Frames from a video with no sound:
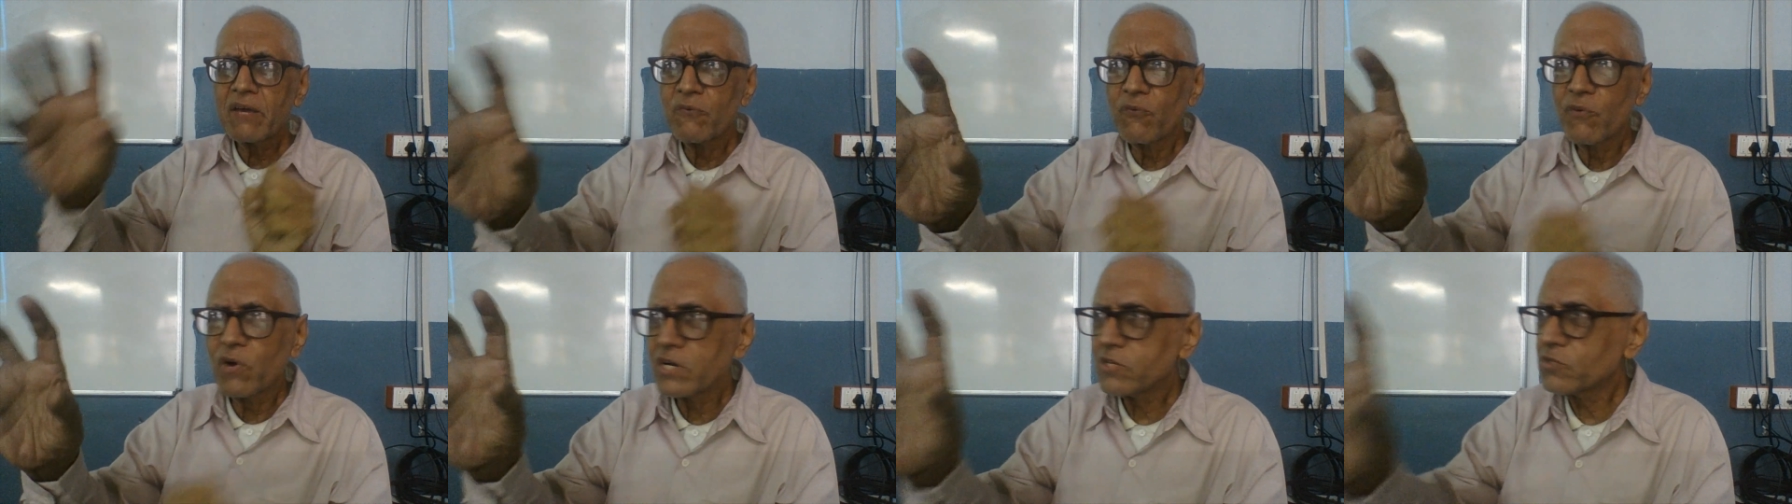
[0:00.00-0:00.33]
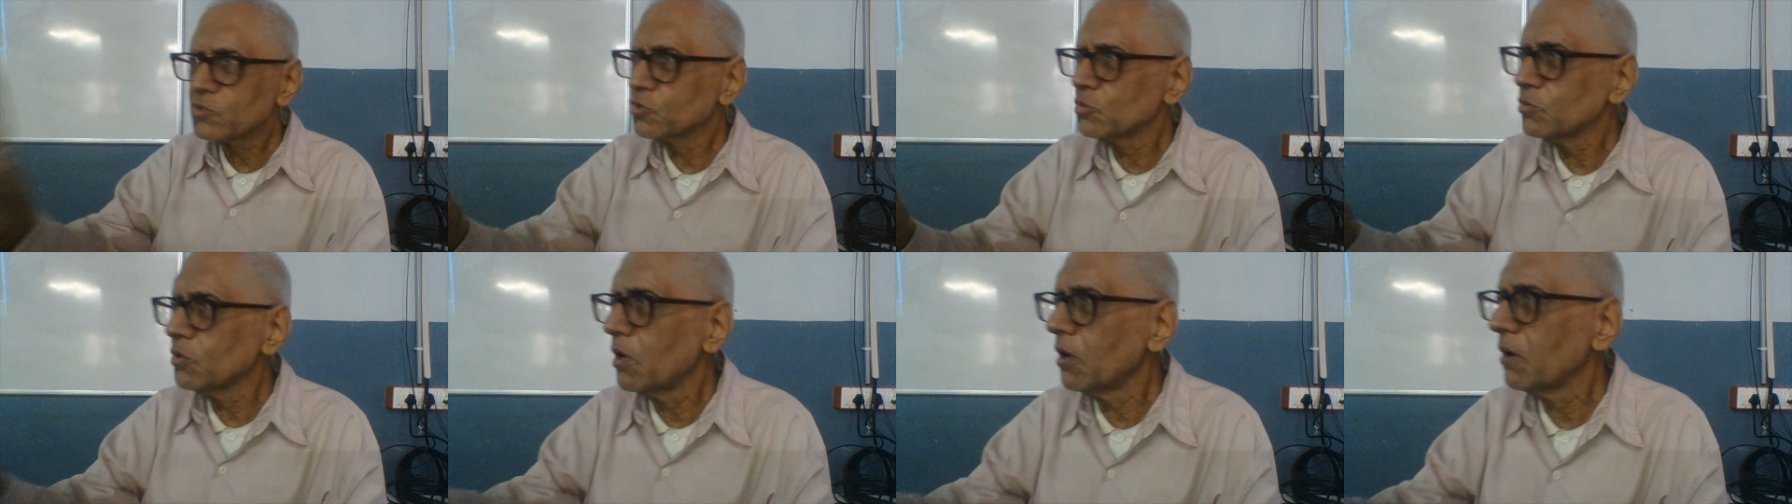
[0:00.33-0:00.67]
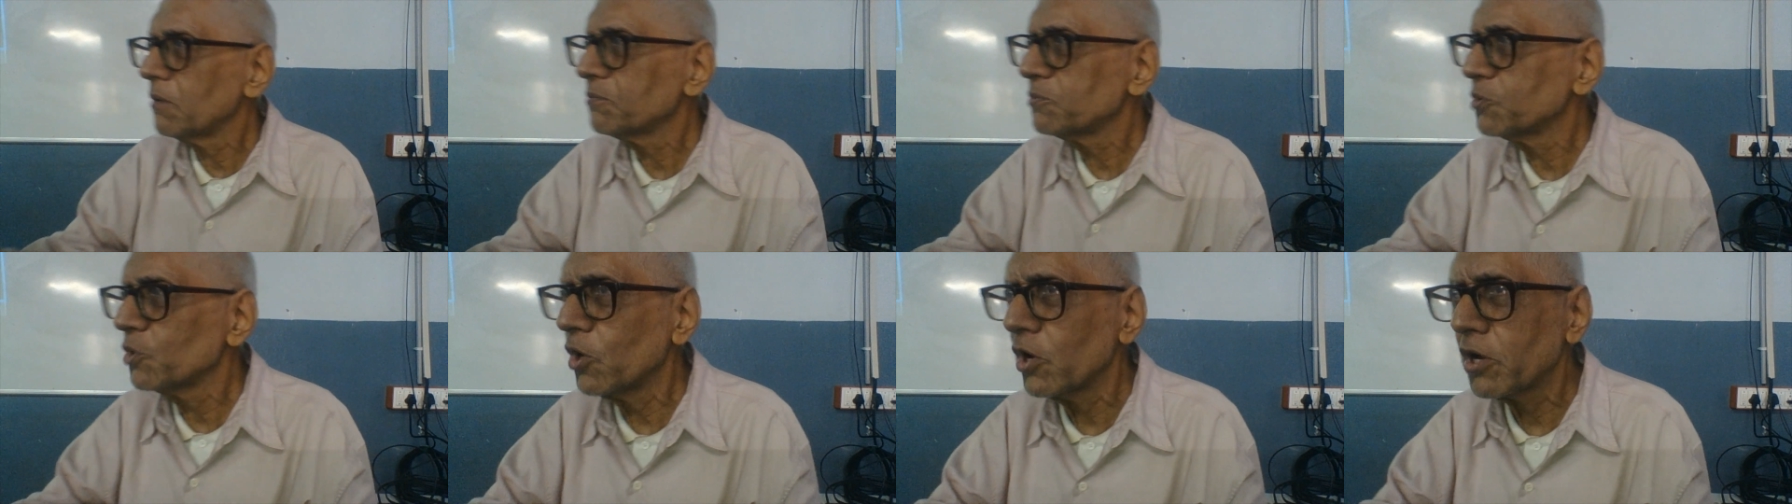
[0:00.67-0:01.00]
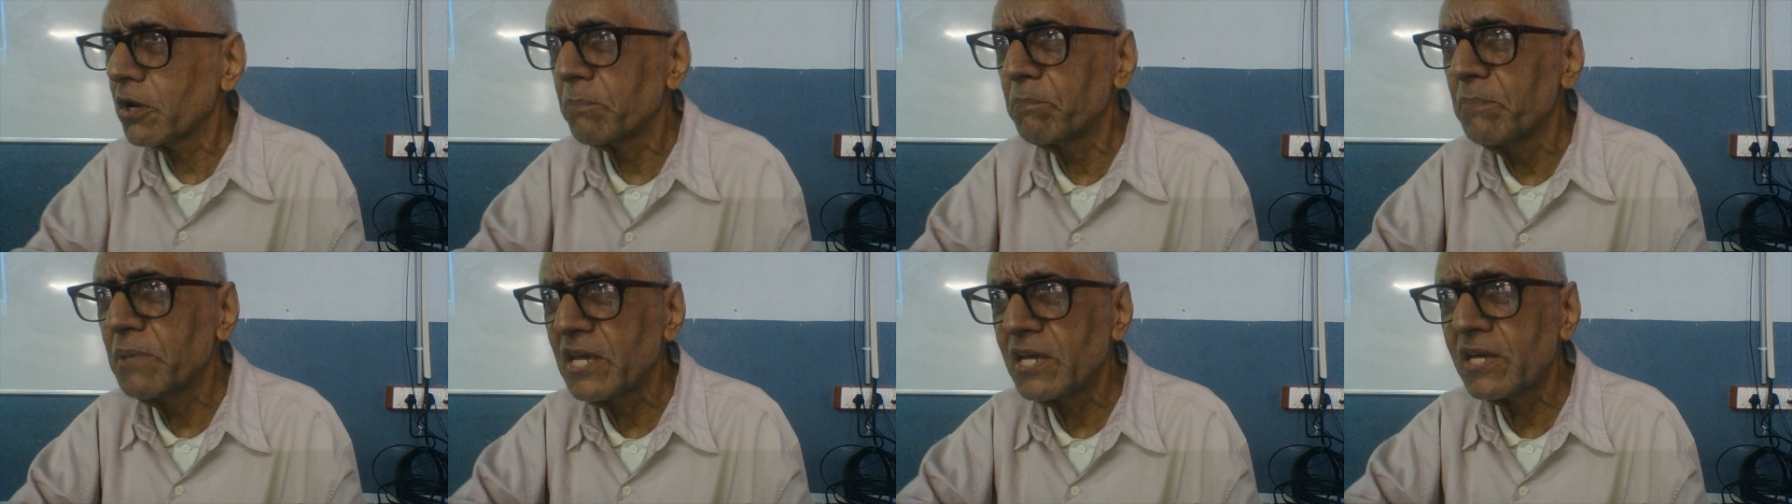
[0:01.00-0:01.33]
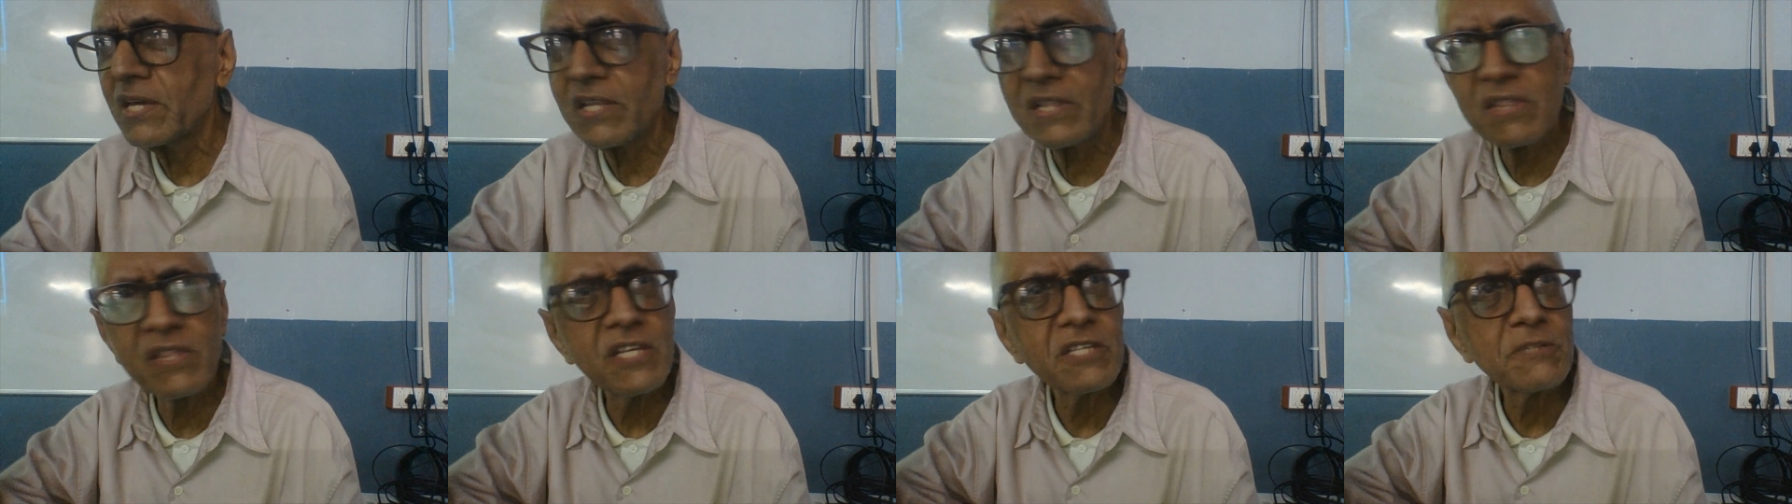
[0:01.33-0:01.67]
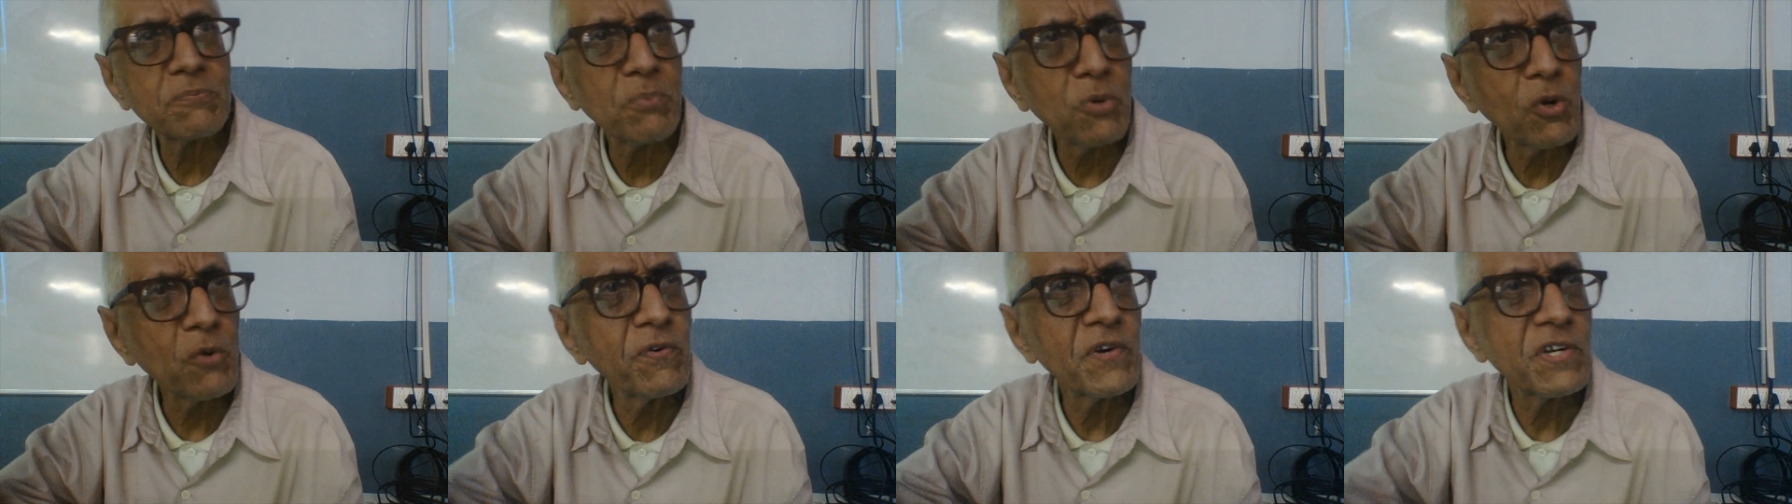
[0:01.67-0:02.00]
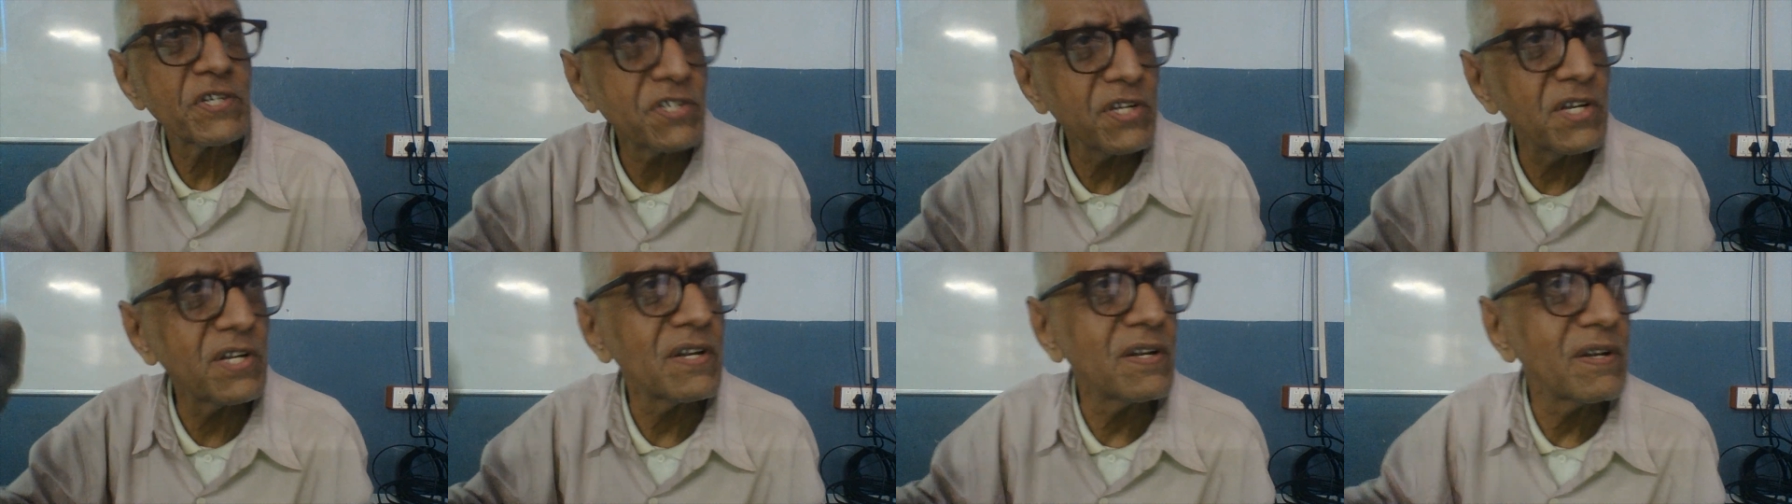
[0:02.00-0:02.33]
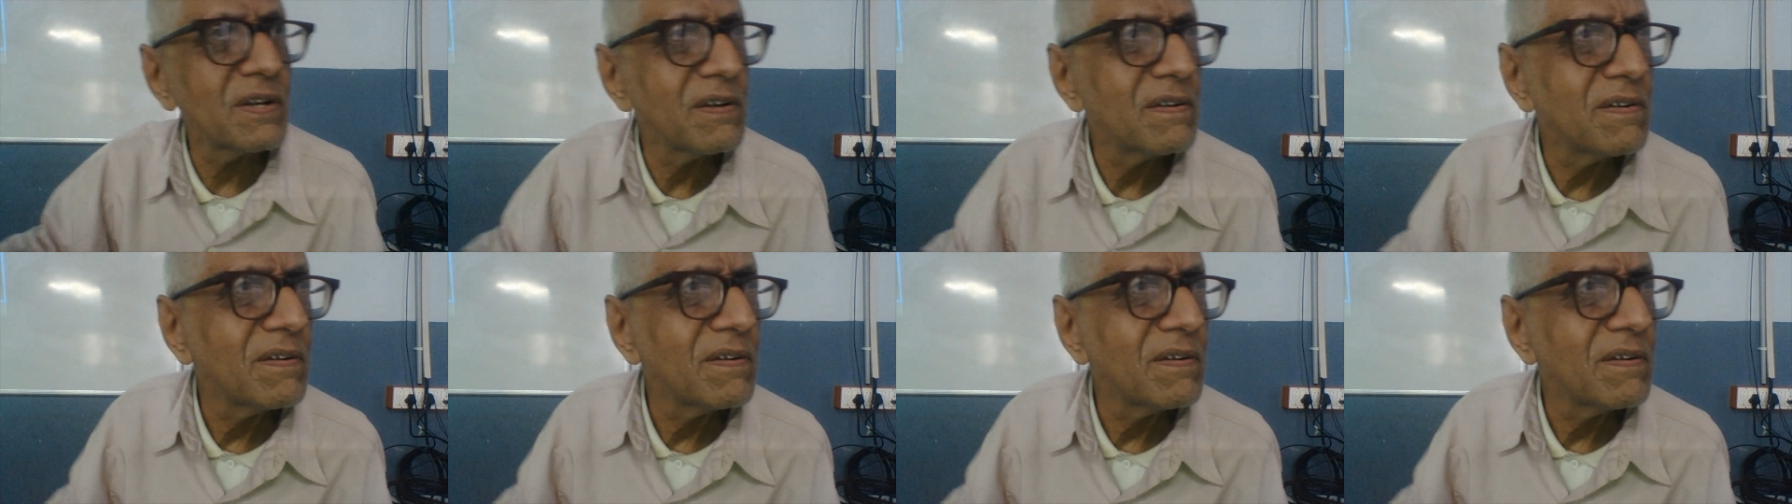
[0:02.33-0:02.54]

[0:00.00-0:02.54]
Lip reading: virtue of your being in this profession,